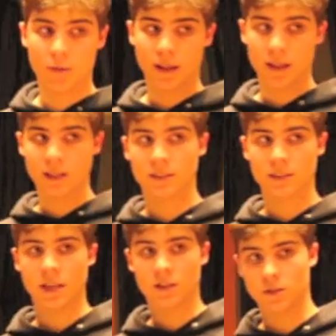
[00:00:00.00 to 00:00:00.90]
part about
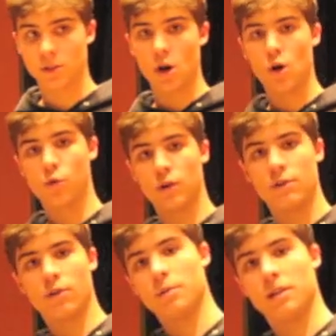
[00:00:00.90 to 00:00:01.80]
this is that there's no
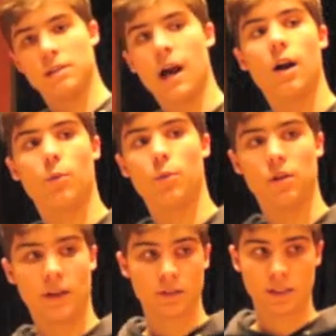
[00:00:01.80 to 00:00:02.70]
reverb in the entire
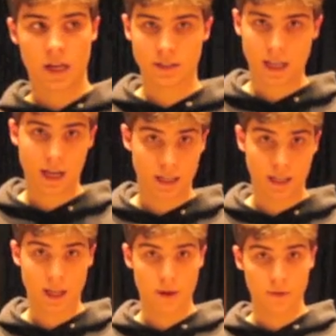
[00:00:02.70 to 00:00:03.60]
world that'll sound
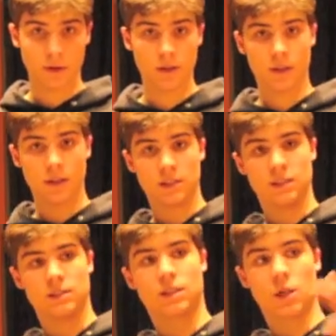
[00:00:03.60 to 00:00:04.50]
exactly like that one.
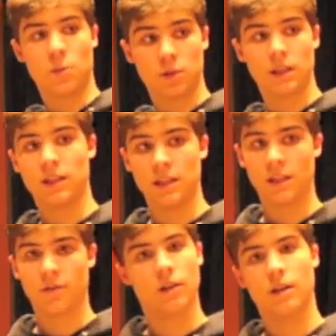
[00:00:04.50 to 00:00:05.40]
This is
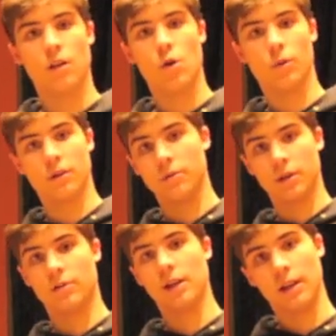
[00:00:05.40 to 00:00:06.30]
completely different and no one can
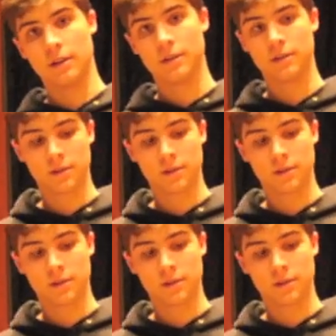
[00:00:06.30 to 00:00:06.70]
recreate it.